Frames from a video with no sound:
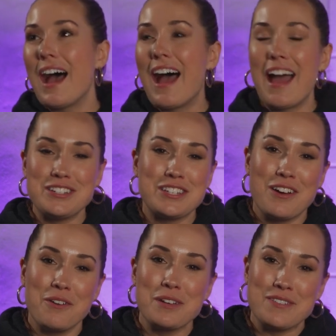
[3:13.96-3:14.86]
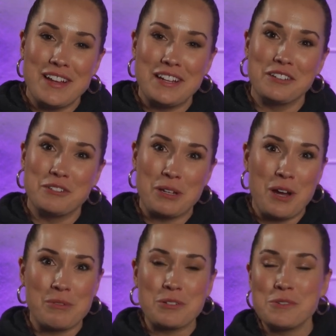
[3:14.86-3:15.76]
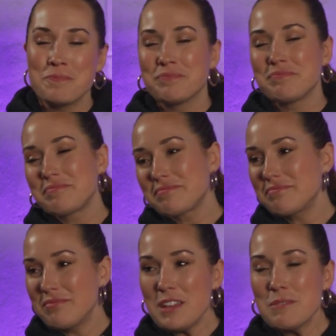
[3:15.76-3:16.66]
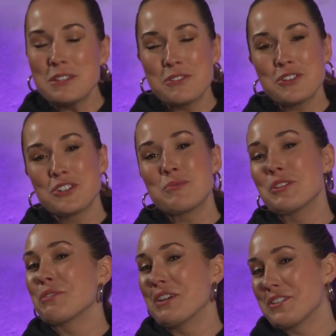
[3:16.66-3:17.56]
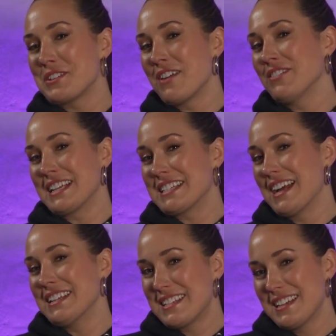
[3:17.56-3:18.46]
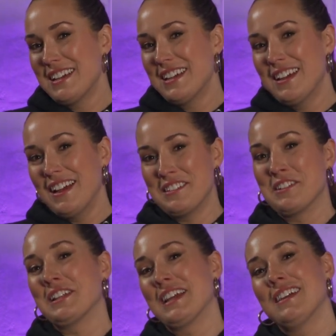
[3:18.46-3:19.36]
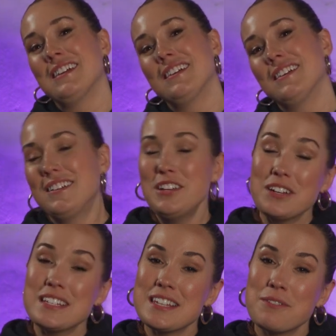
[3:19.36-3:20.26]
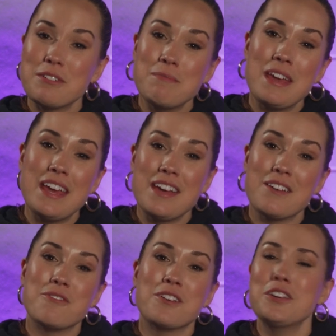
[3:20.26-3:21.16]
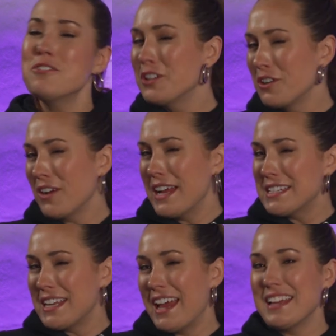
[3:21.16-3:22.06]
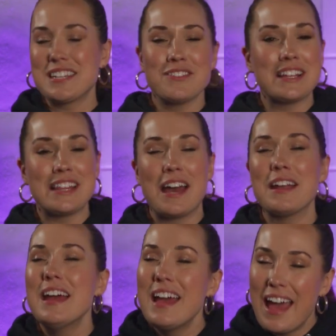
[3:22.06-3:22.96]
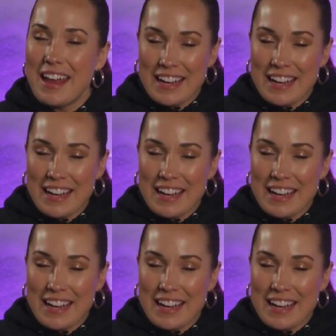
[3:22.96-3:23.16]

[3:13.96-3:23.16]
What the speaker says: I just always find it a little bit comical. But those churches where the greeters have like signs and they're like, you can sit with me, or you look great today, stuff like that. And